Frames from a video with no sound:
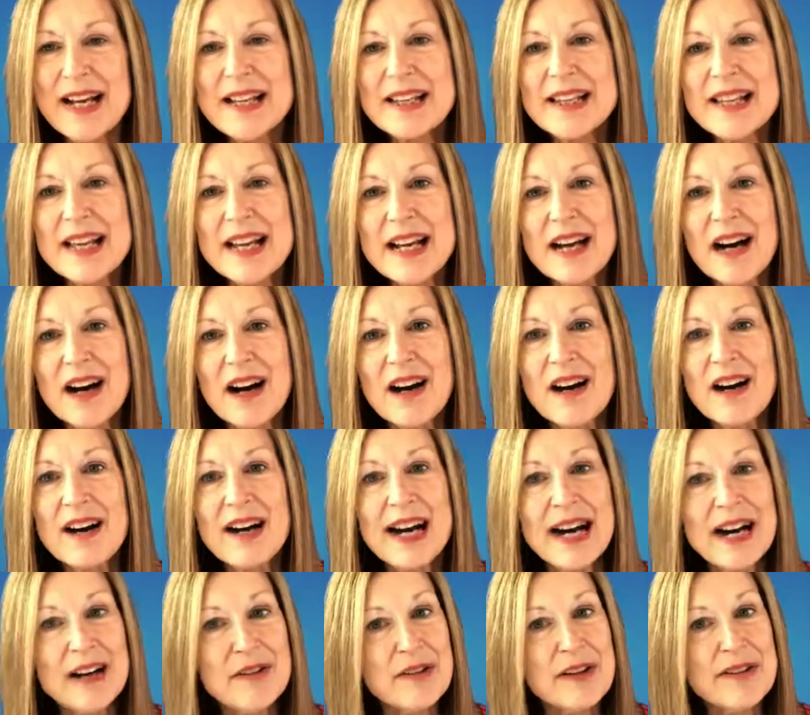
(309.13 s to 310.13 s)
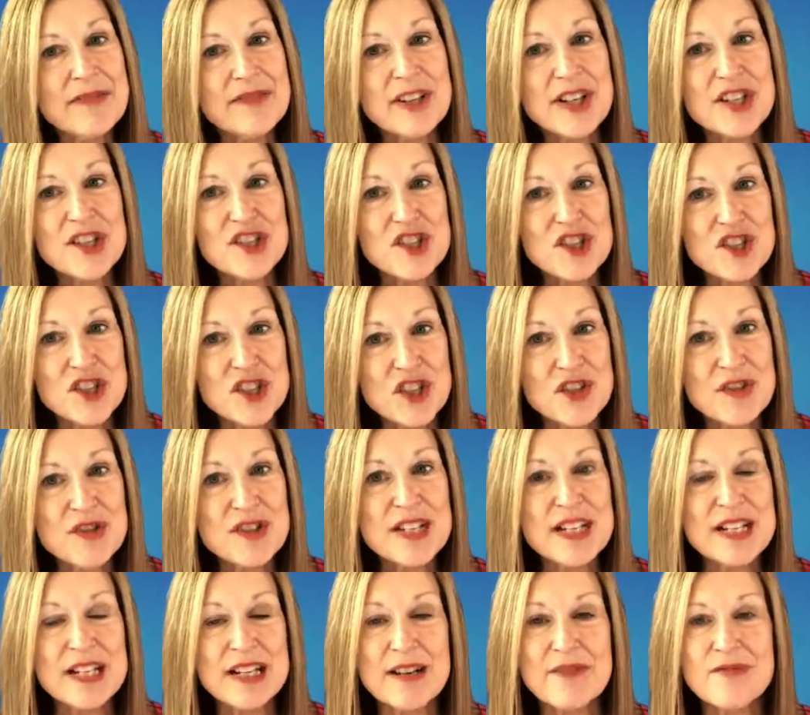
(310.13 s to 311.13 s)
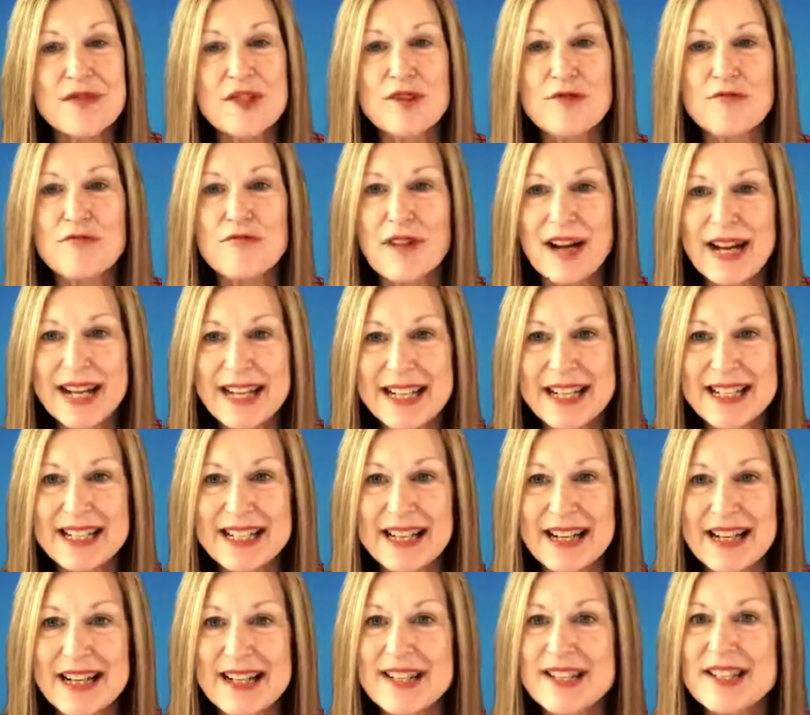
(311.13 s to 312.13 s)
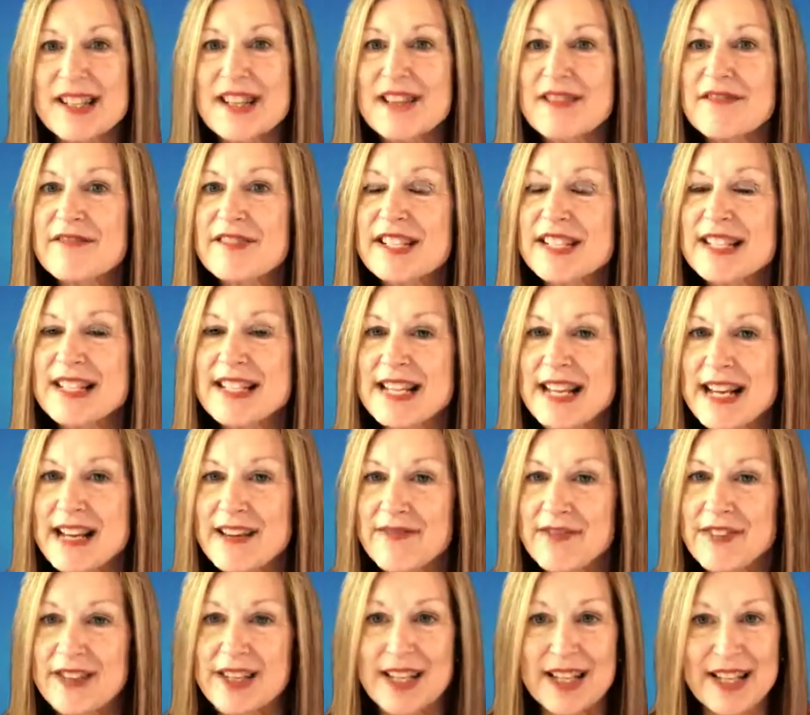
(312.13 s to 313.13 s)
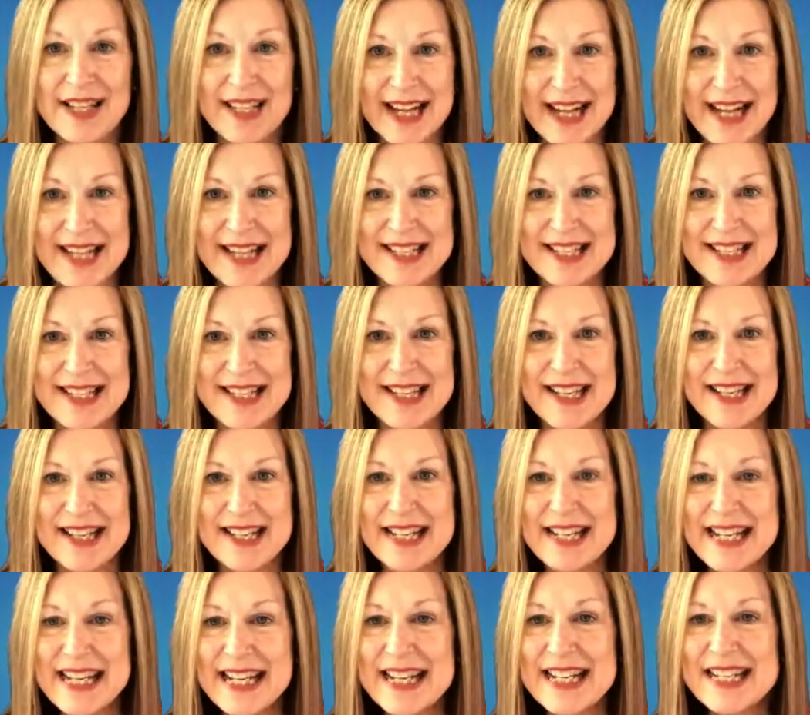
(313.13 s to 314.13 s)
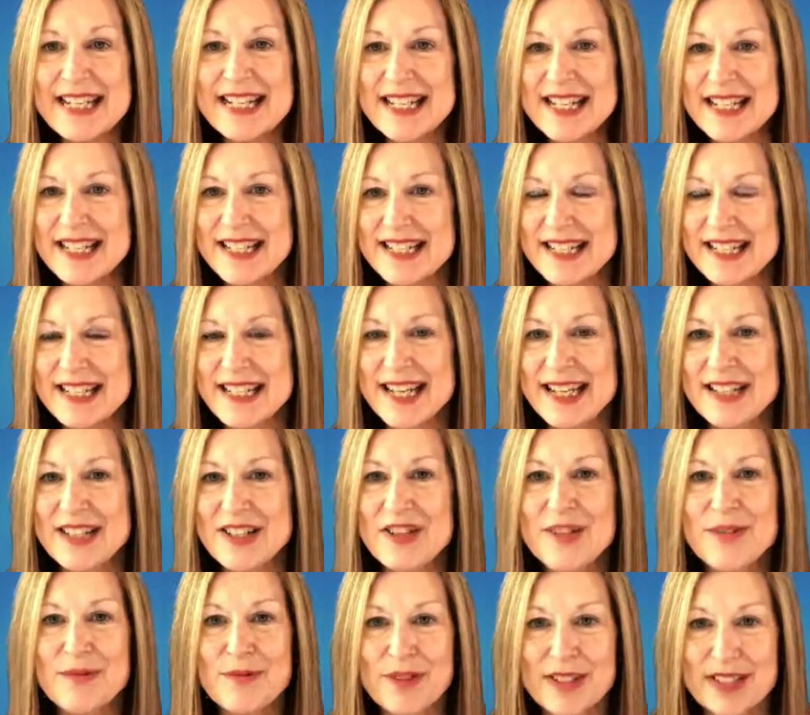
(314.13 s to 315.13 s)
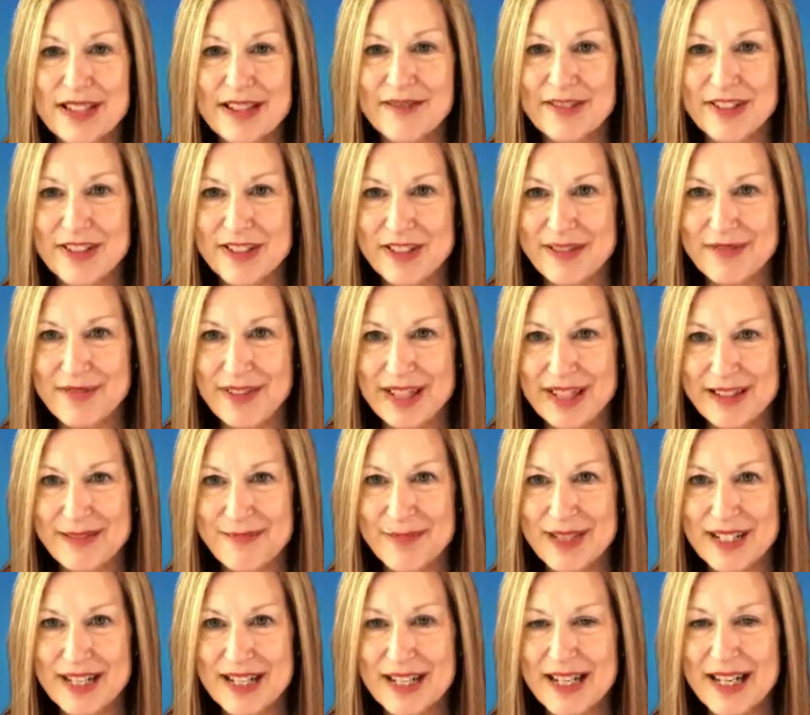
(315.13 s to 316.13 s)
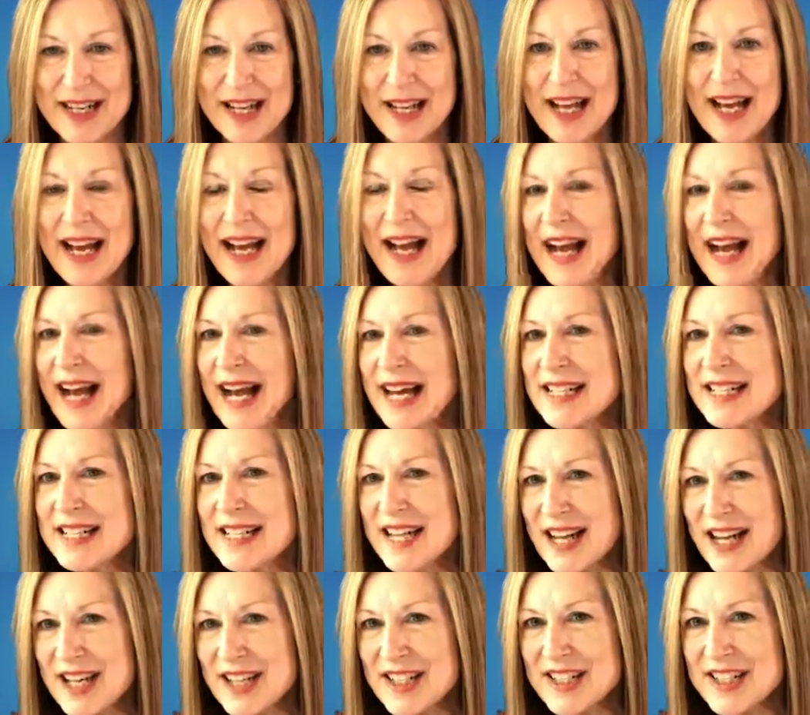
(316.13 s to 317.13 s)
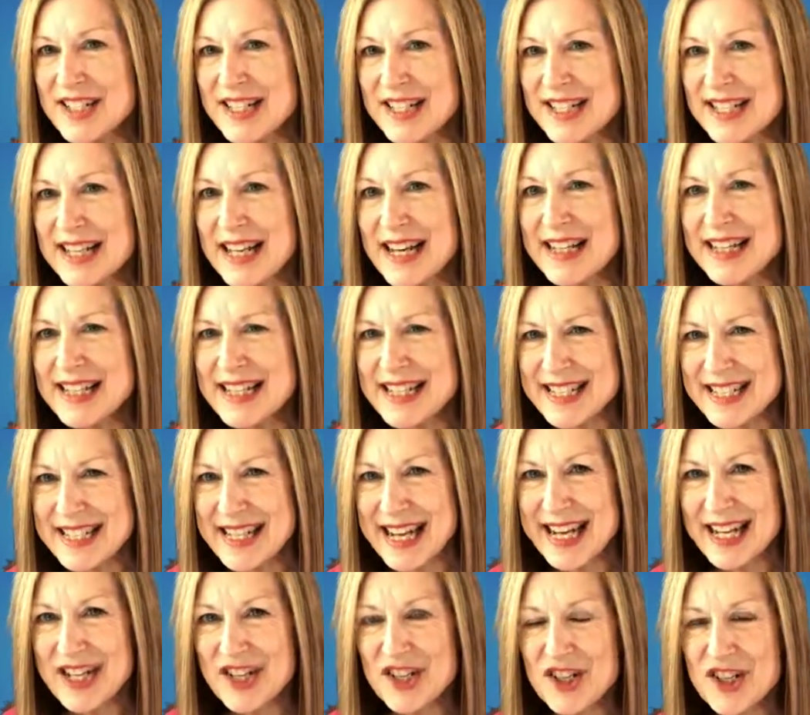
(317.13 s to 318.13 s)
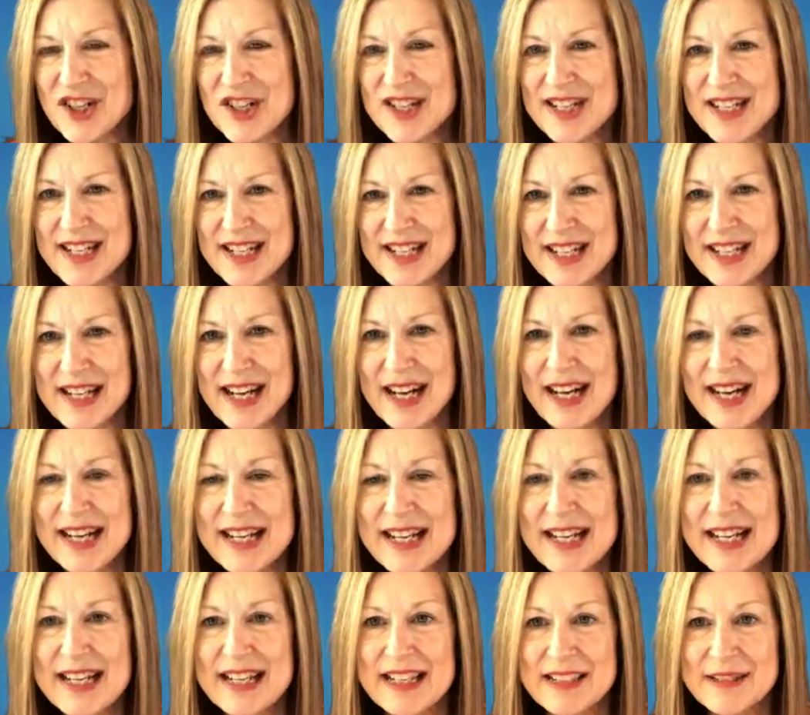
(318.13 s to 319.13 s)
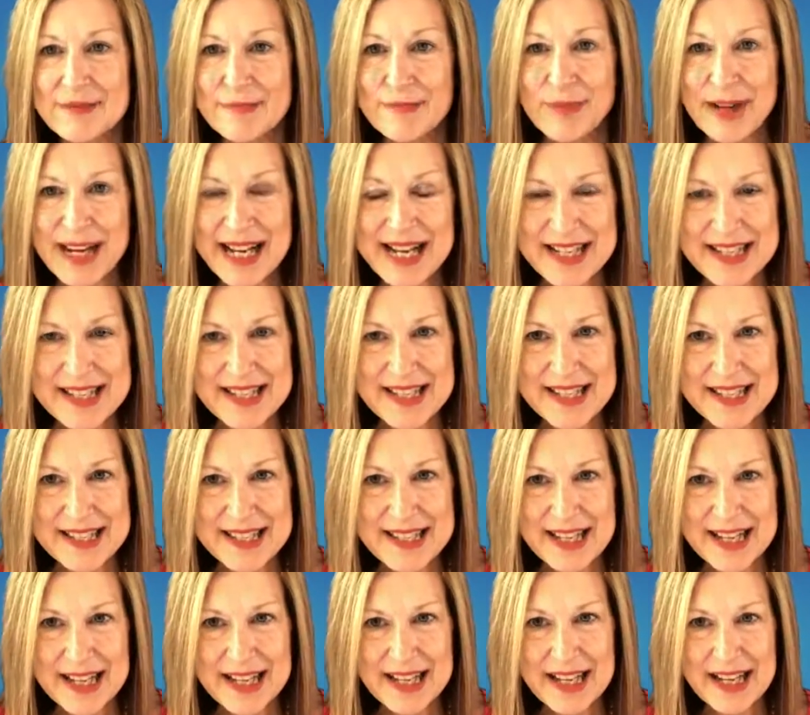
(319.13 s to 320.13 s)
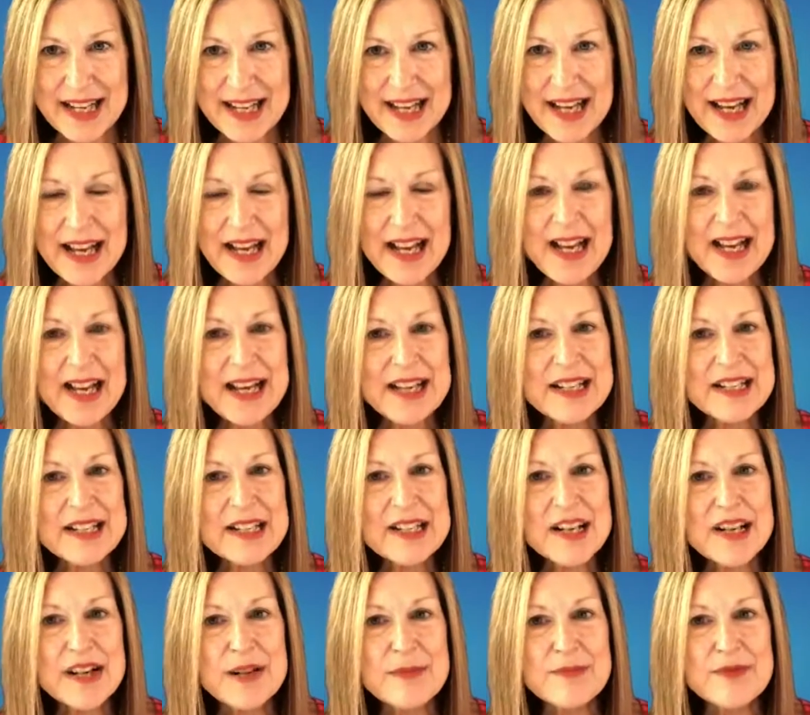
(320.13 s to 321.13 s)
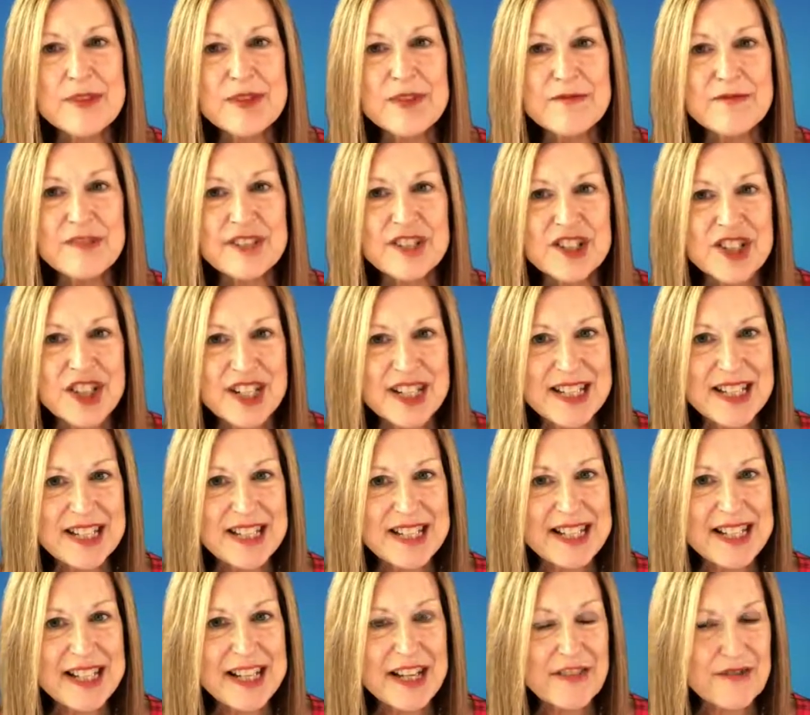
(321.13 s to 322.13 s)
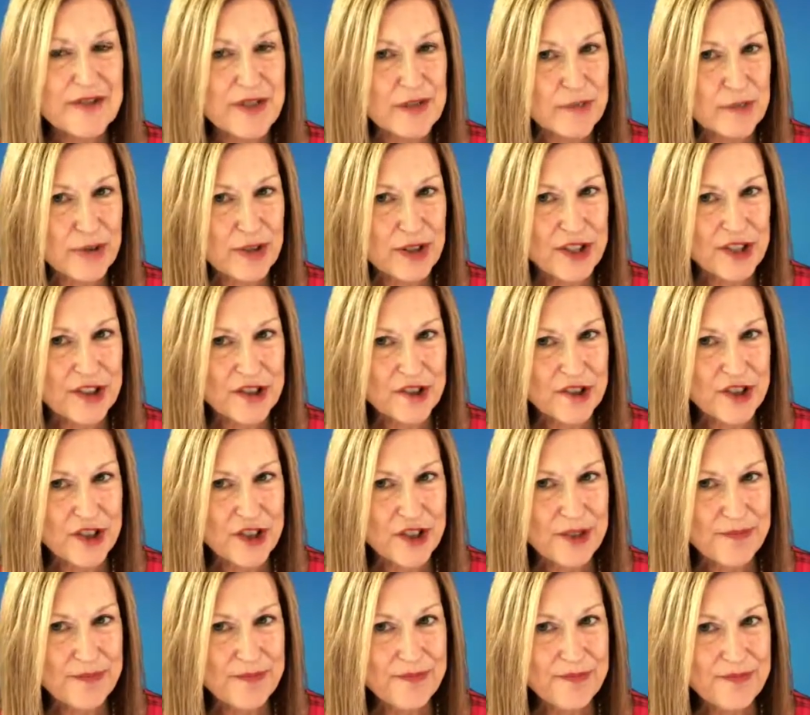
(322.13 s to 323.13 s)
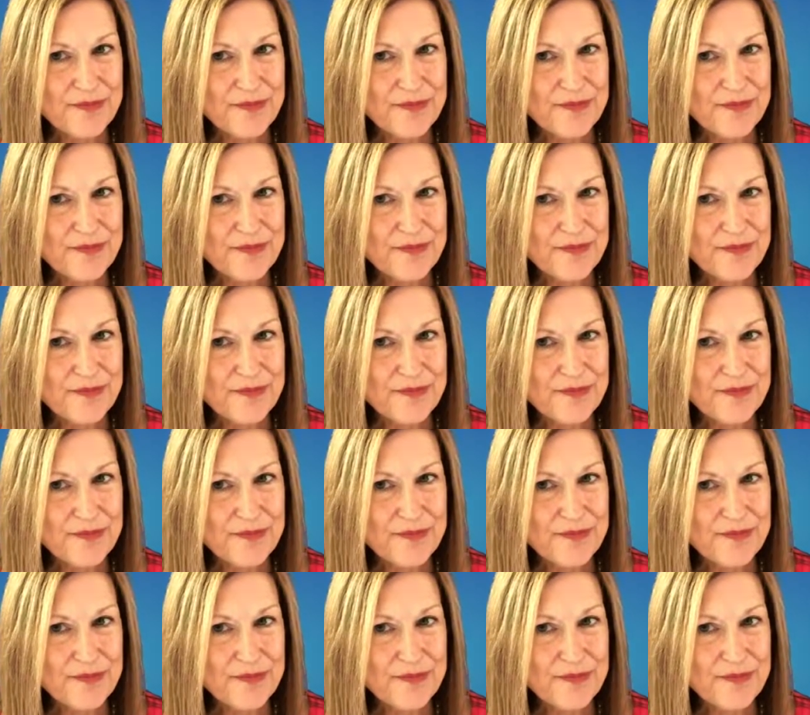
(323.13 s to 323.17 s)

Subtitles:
They are, however, astute enough to recognise that there is nevertheless a need to continue with their own development and to understand the dangers that lie in complacency in terms of rigidity of approach.